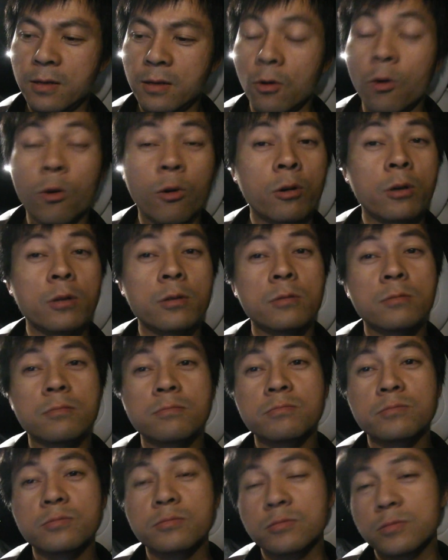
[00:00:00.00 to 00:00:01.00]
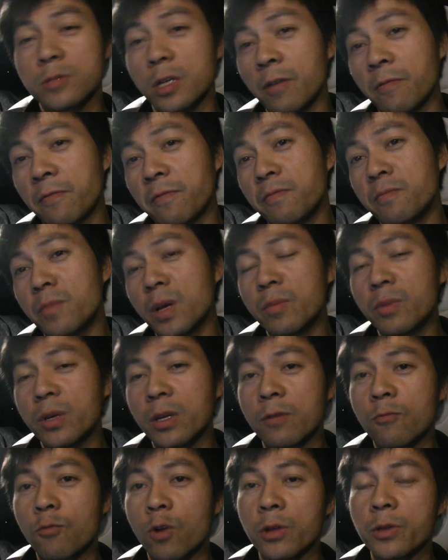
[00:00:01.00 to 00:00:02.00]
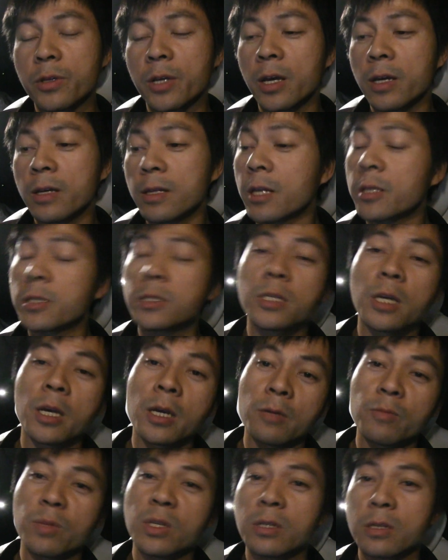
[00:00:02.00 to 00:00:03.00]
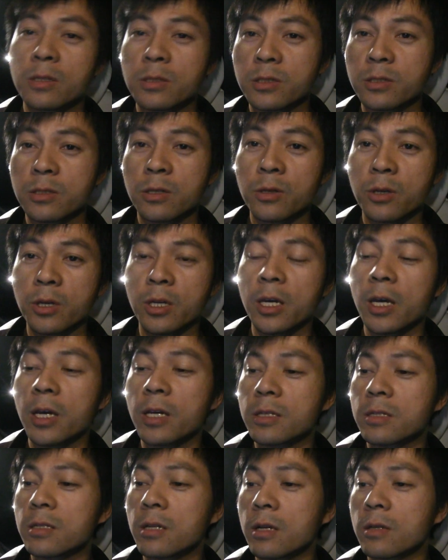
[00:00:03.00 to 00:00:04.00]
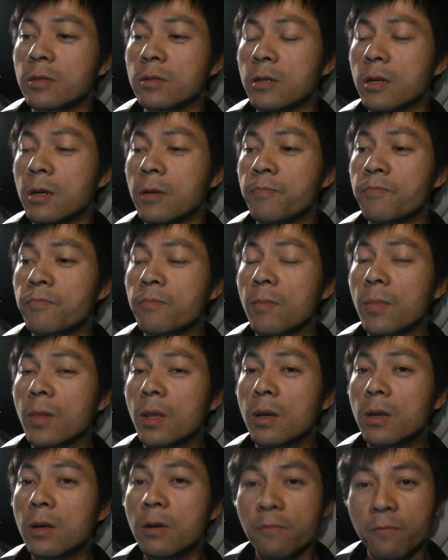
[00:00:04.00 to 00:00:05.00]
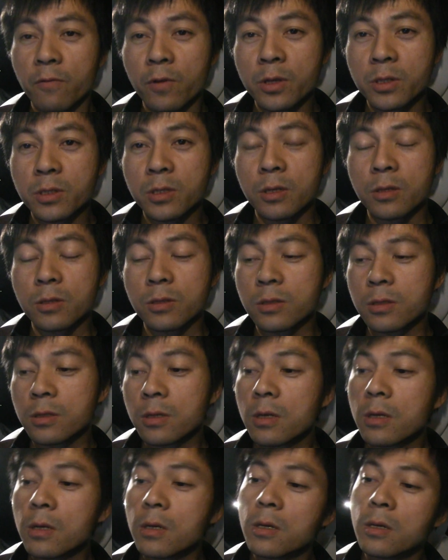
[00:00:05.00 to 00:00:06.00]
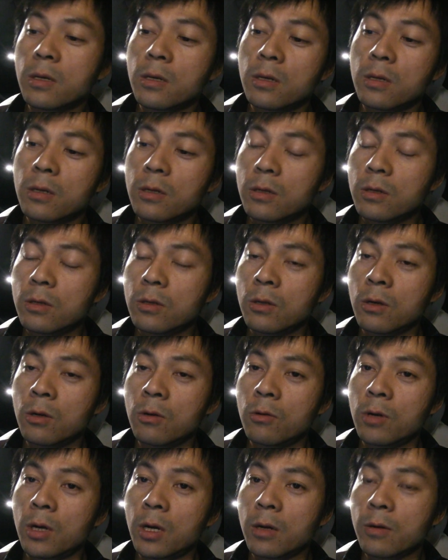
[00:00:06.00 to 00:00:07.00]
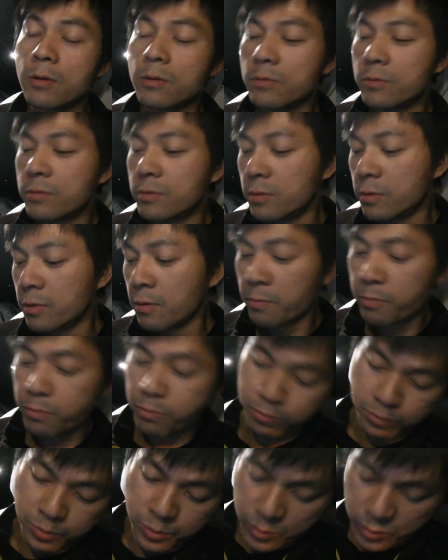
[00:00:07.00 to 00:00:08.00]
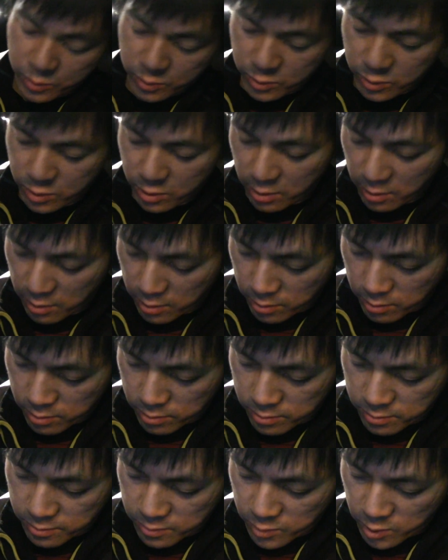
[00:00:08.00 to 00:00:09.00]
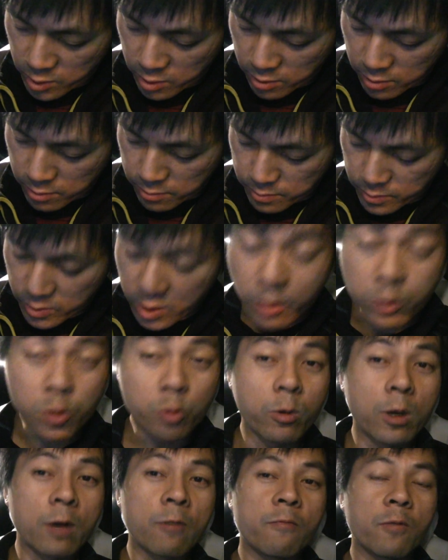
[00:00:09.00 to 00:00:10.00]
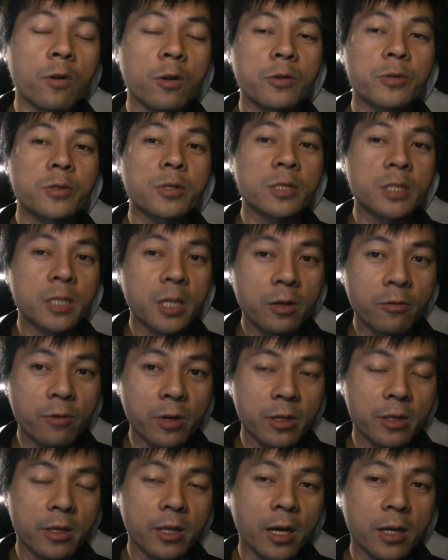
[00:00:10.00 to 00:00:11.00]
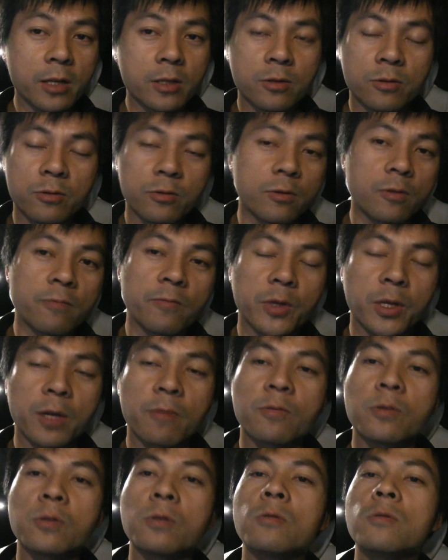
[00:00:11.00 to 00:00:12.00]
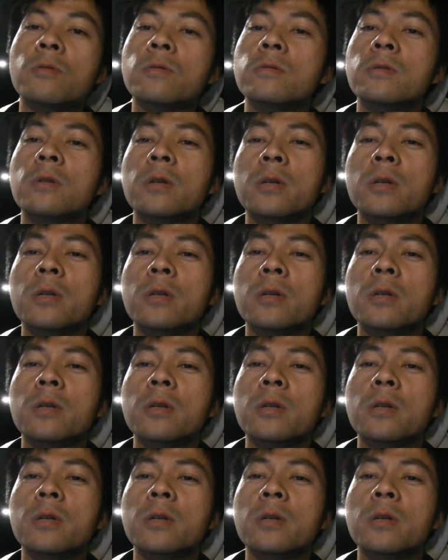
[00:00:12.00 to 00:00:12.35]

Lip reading: Or if maybe one day, let's say, I mean, this is another case that, for instance, you know, the 12 volt, the cigarette lighter or whatever, you know,